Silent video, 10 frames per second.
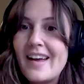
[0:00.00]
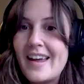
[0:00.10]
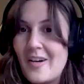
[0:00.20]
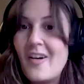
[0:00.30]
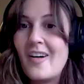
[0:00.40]

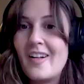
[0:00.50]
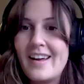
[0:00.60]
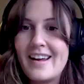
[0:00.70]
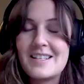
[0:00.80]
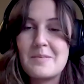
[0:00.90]
it all
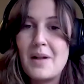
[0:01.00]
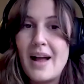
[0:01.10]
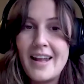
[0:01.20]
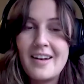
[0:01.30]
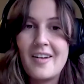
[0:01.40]
i get to
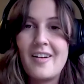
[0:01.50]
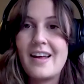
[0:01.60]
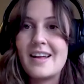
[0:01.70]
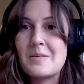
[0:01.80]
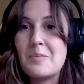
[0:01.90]
plan it
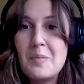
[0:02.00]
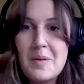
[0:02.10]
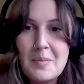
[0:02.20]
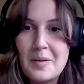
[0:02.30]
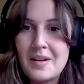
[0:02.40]
all i get to
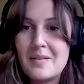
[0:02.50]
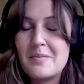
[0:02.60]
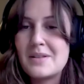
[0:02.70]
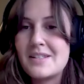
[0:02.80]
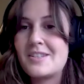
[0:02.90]
put people
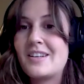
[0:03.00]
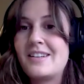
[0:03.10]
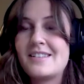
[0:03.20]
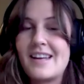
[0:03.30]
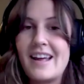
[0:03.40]
in
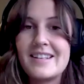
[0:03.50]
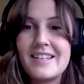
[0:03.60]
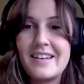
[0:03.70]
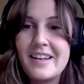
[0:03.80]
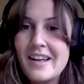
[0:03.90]
positions i get
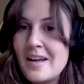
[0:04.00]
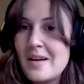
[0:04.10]
to